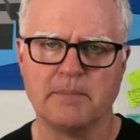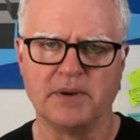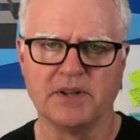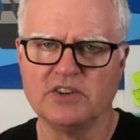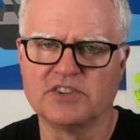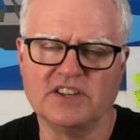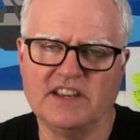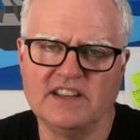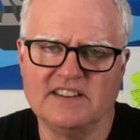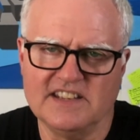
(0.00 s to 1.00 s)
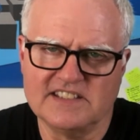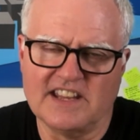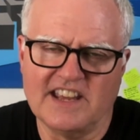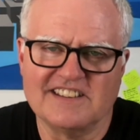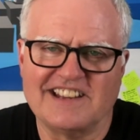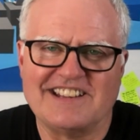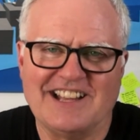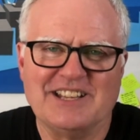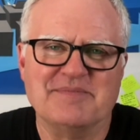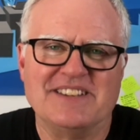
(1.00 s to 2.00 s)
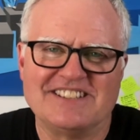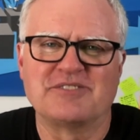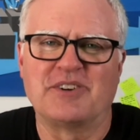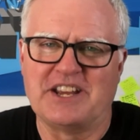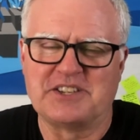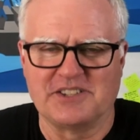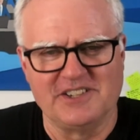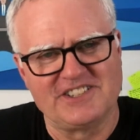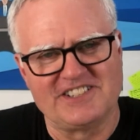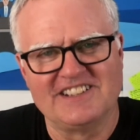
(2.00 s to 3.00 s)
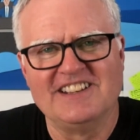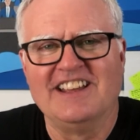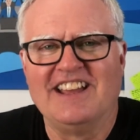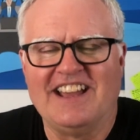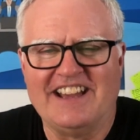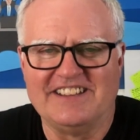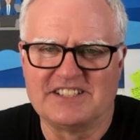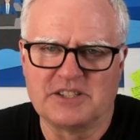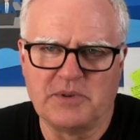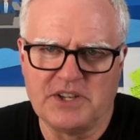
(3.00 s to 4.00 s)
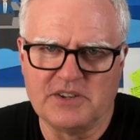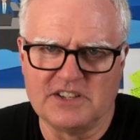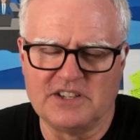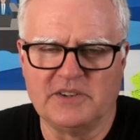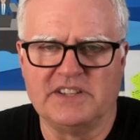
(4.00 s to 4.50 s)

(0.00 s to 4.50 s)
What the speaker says: But usually these days I tell them, this is what I searched and this is what you can do.